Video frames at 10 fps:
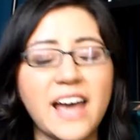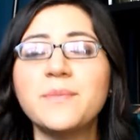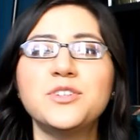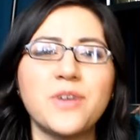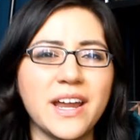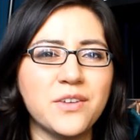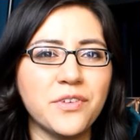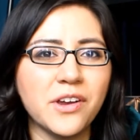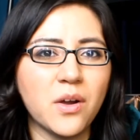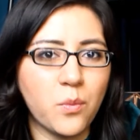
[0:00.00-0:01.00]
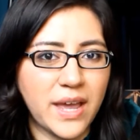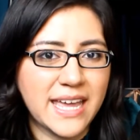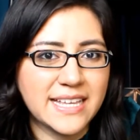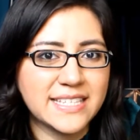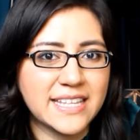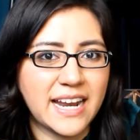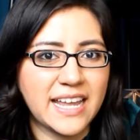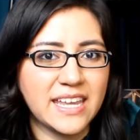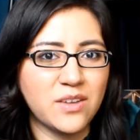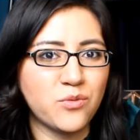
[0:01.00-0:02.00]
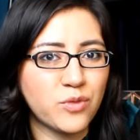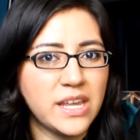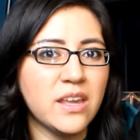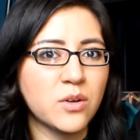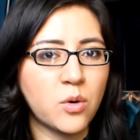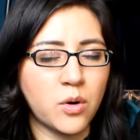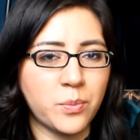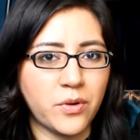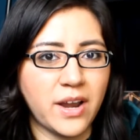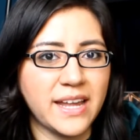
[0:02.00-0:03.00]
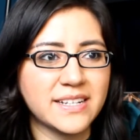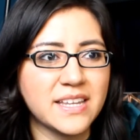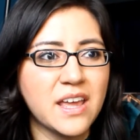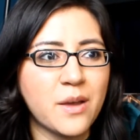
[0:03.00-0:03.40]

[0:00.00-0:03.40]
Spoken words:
I've been trying to figure out ways that I can reincorporate